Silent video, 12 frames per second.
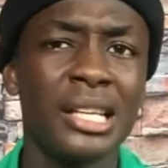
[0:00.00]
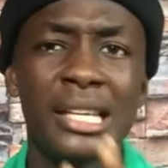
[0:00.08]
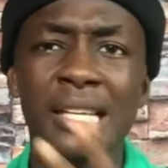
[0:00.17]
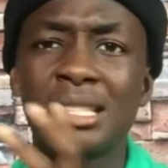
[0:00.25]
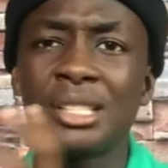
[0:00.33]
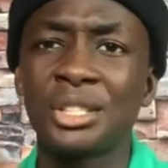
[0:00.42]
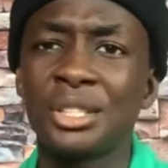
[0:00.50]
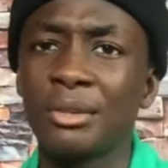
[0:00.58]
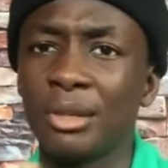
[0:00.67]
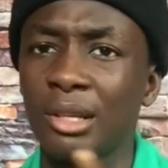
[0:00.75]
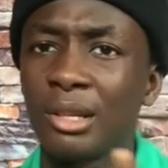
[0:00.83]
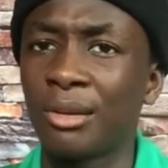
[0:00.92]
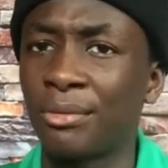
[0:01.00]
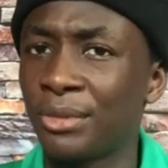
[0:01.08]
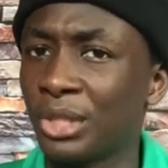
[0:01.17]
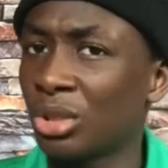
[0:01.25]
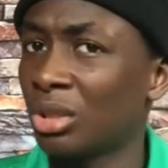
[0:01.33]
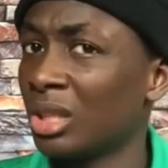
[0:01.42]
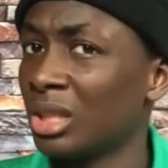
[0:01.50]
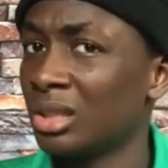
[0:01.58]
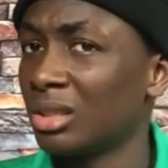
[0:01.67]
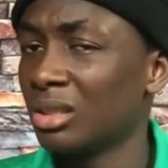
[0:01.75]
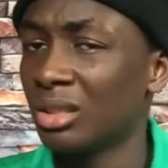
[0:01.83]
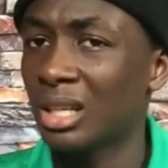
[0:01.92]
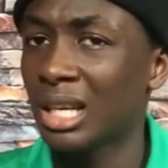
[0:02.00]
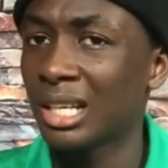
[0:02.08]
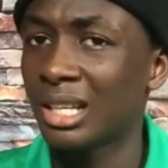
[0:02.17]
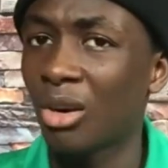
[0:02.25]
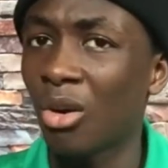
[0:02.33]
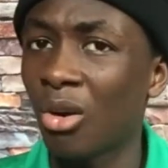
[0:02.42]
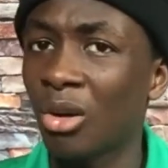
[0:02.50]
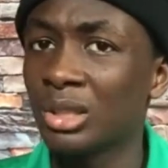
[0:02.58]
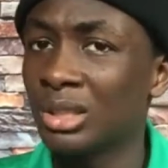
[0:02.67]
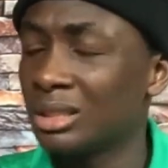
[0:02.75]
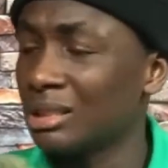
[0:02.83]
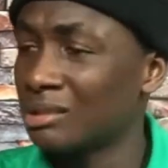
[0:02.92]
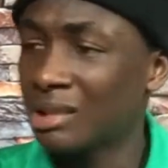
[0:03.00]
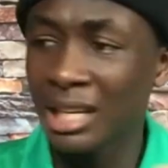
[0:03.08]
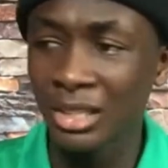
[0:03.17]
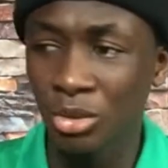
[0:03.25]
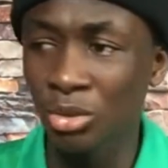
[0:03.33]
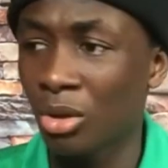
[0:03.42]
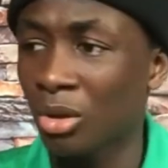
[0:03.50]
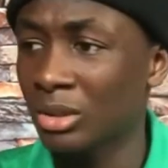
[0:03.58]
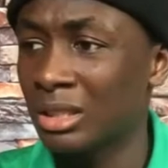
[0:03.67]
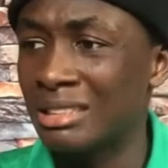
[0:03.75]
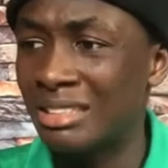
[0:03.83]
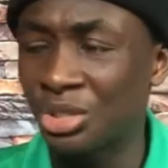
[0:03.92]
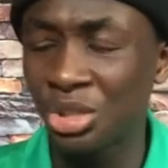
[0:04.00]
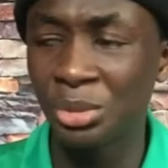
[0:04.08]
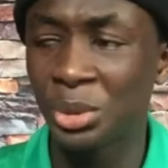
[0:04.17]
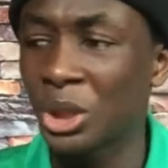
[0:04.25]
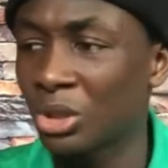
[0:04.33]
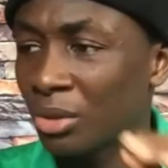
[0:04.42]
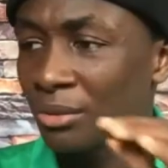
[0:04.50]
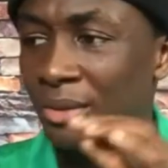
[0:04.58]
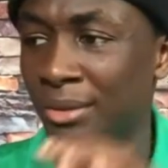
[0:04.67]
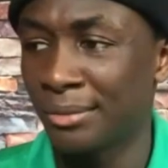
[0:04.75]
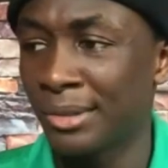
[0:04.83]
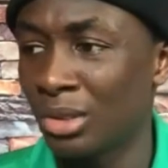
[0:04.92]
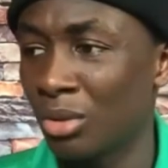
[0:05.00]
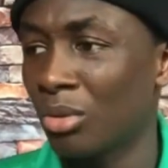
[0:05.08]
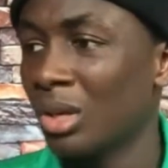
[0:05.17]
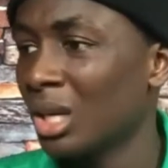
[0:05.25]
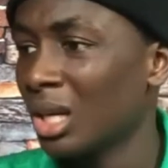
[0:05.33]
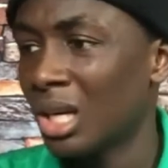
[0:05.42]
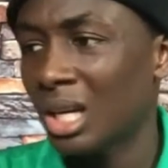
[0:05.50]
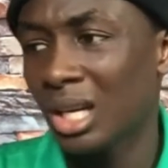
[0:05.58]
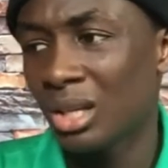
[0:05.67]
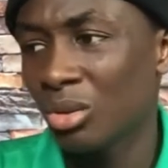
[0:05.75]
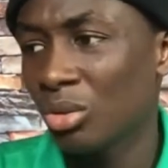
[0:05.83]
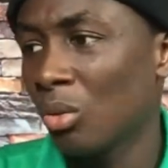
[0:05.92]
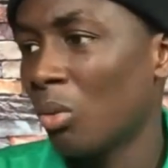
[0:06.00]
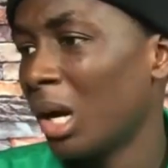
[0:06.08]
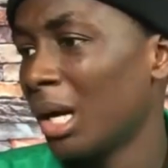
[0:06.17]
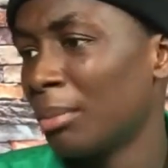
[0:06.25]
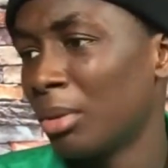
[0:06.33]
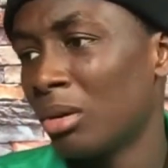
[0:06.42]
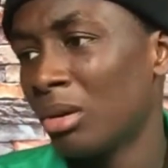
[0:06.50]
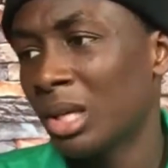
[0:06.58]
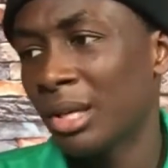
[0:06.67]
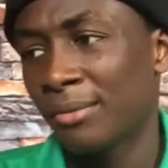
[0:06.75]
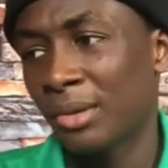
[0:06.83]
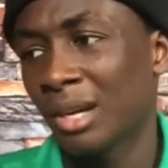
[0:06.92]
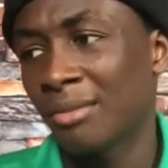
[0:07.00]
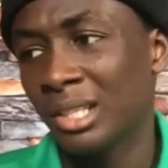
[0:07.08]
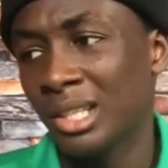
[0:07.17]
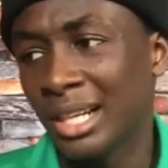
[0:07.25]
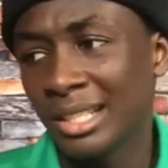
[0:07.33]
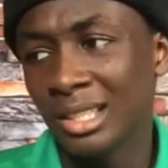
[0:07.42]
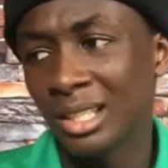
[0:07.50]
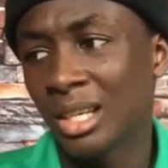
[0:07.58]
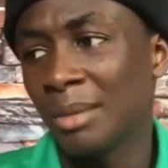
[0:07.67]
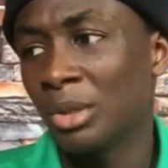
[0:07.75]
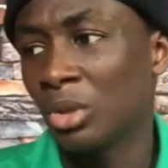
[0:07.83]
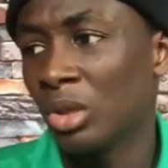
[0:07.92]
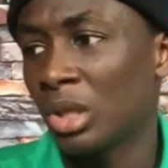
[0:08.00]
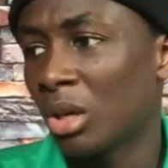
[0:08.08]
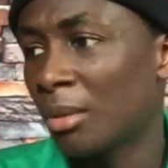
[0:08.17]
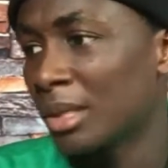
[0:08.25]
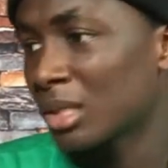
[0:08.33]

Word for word: isn't she a feature on it, like on the title or the description of the video? I don't know why, but if you have any idea, let me know in the comment